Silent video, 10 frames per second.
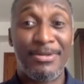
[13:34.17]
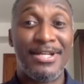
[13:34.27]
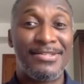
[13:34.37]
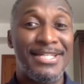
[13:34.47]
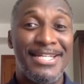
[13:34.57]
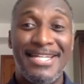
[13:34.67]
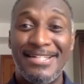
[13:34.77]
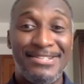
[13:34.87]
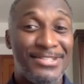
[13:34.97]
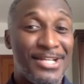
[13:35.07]
Because
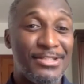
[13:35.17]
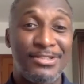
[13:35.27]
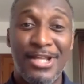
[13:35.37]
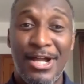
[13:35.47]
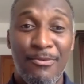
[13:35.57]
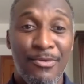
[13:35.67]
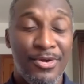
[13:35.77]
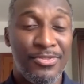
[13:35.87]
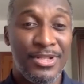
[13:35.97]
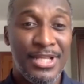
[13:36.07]
it's just not
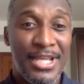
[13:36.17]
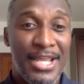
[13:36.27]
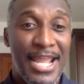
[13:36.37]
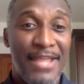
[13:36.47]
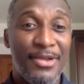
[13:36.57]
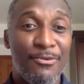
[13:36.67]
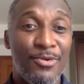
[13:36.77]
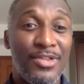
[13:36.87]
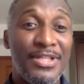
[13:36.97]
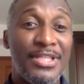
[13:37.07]
worth it. And they
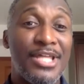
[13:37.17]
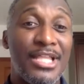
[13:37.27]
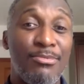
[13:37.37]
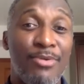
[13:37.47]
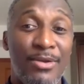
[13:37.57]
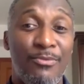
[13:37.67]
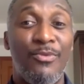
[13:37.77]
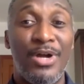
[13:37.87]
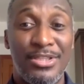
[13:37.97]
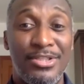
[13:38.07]
really celebrate
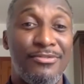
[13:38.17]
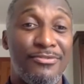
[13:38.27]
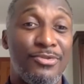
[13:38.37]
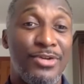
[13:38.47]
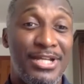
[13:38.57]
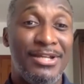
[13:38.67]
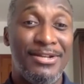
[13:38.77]
once they're free.